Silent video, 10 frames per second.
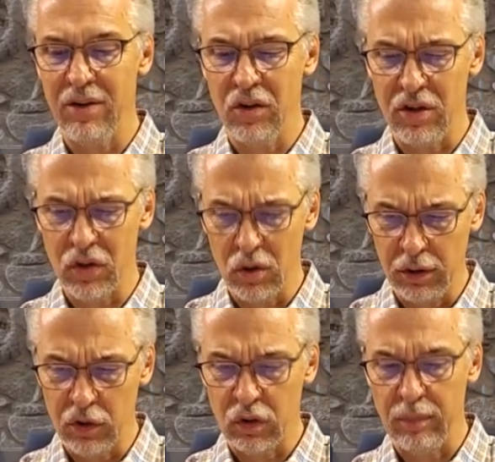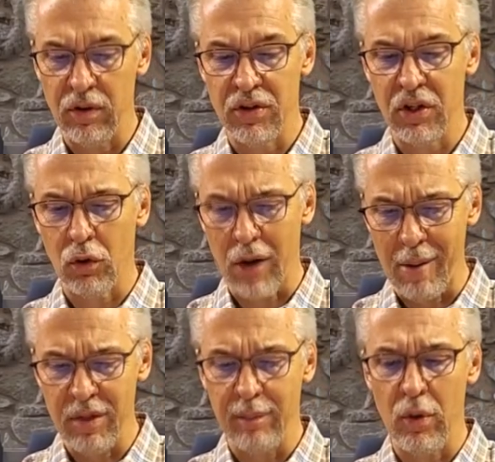to discern the scriptures, to cry
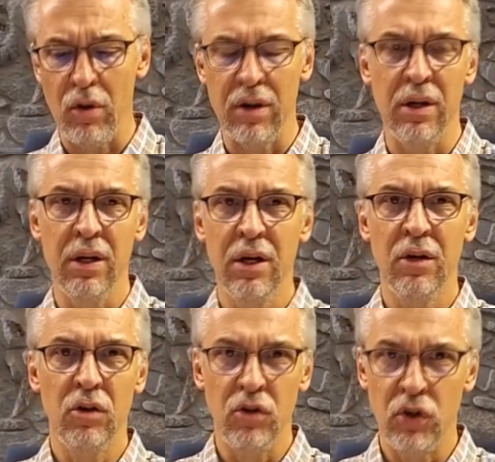with the broken, to